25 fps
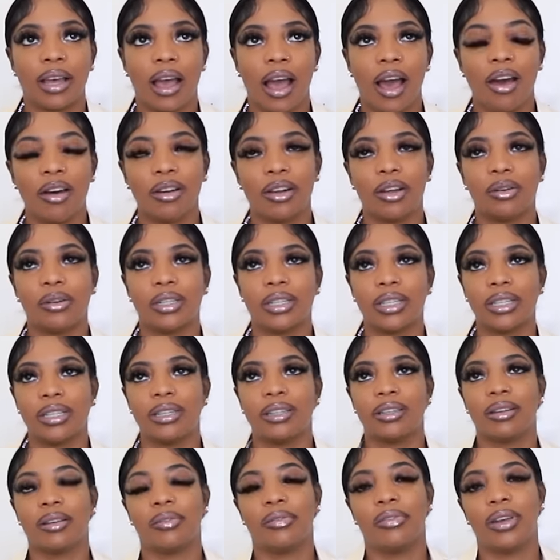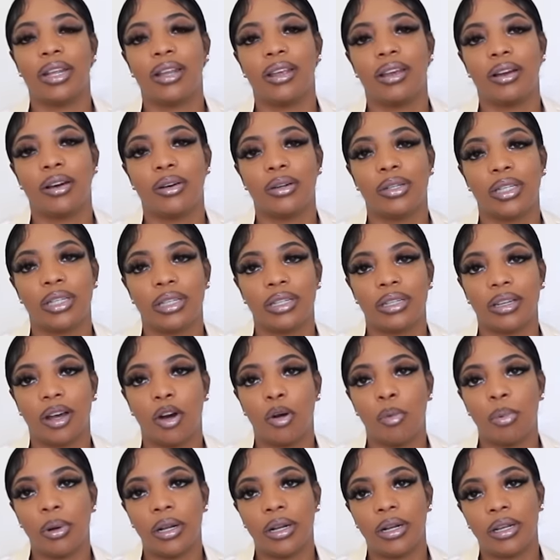I don't know, just a video just
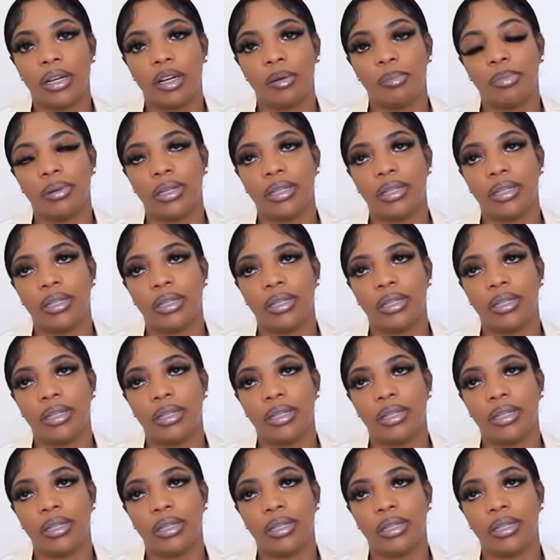opening up